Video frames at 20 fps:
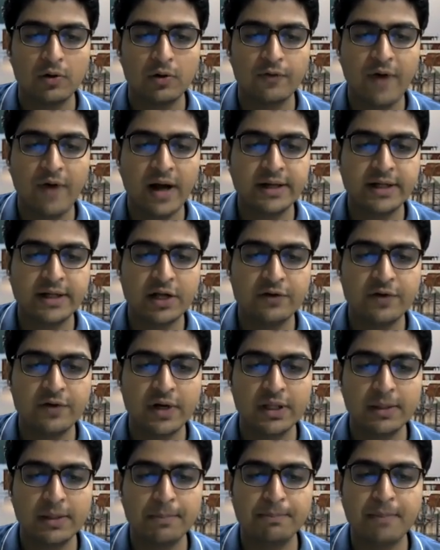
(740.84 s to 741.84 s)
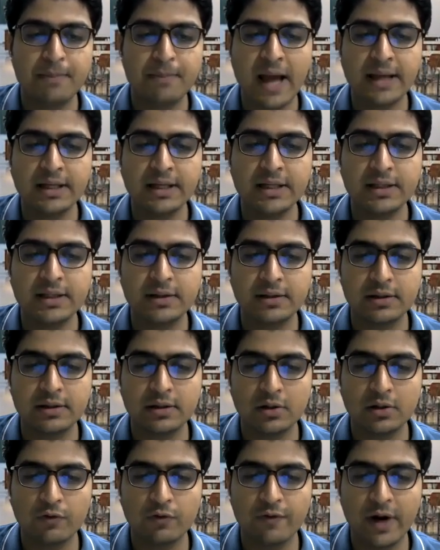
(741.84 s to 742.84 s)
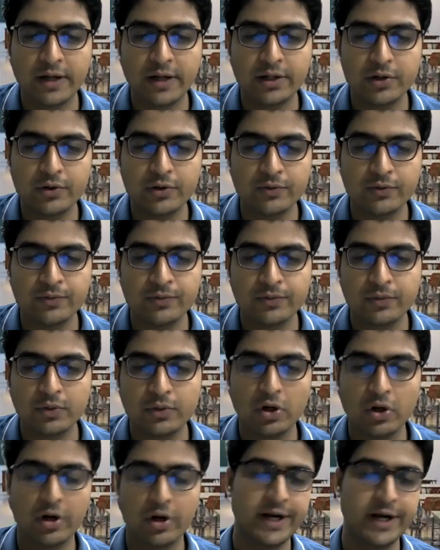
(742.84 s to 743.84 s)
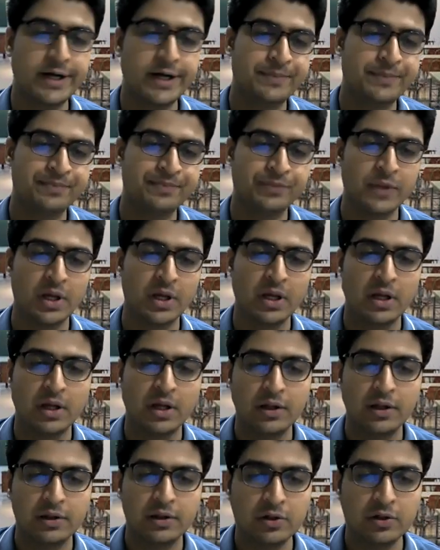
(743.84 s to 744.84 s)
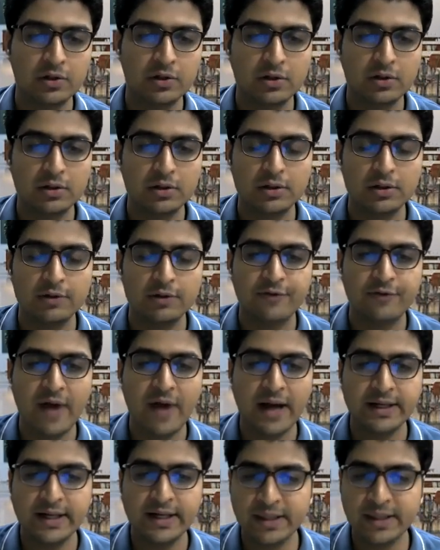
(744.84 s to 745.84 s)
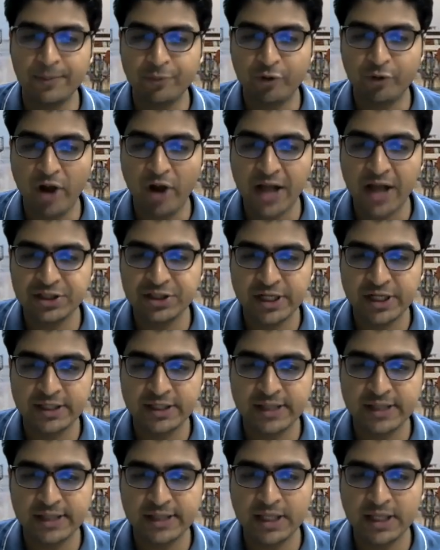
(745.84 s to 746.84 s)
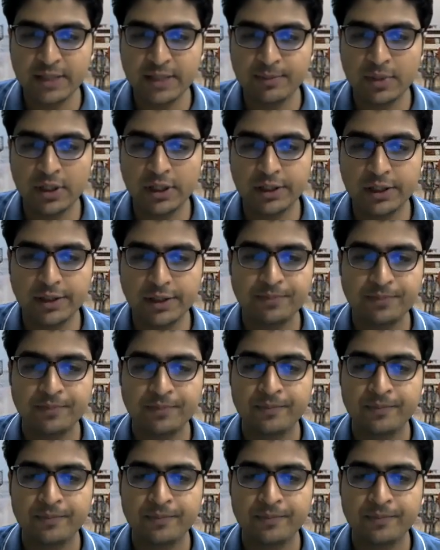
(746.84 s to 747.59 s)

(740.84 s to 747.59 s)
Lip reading: vector 1 minus vector 2. All right. So vector subtraction is nothing but